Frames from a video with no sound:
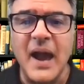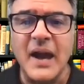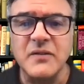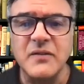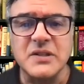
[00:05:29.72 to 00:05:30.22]

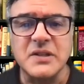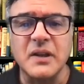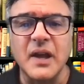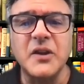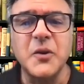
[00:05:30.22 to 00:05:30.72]
activist
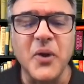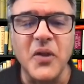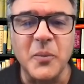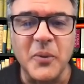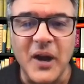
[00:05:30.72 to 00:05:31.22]
like your
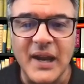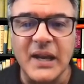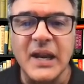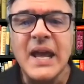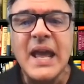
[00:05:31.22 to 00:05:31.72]
brother
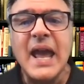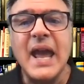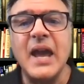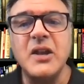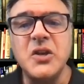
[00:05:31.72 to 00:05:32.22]
Brian,
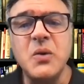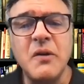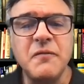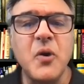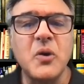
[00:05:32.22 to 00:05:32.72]
and you
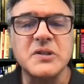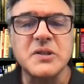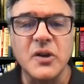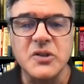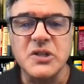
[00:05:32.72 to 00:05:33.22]
have focused
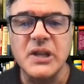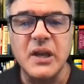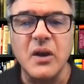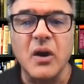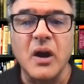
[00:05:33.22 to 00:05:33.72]

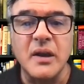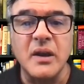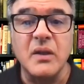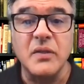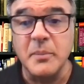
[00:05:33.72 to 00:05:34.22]
largely
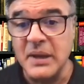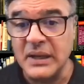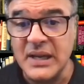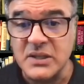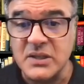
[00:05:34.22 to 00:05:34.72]
on the
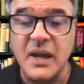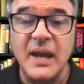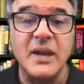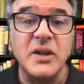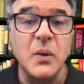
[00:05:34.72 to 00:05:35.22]
Middle East
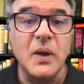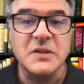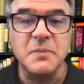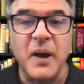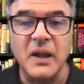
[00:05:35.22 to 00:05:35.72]
and
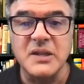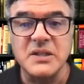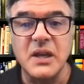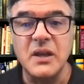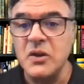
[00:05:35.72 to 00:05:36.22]
US
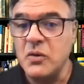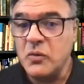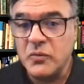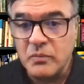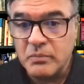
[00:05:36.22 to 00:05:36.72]
policy.
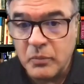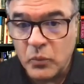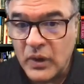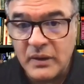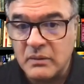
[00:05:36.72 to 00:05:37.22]
You've
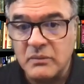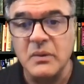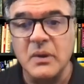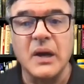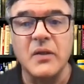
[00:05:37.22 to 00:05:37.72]
written
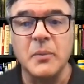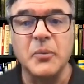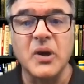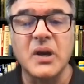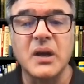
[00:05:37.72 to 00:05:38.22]
the
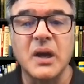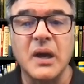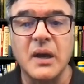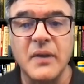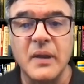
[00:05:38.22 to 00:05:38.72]
book
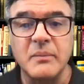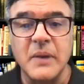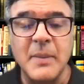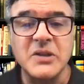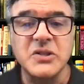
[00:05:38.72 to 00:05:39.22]
that
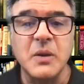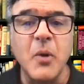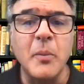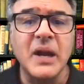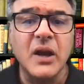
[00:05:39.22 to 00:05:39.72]
I mentioned a
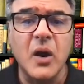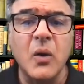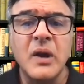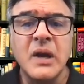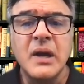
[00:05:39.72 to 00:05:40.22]
moment
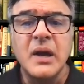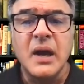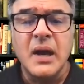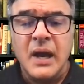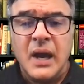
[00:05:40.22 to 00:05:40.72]
ago
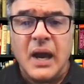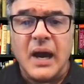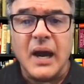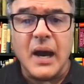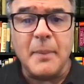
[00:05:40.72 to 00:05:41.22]

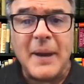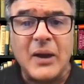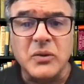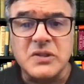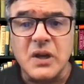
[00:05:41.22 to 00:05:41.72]

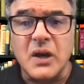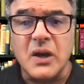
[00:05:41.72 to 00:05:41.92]
about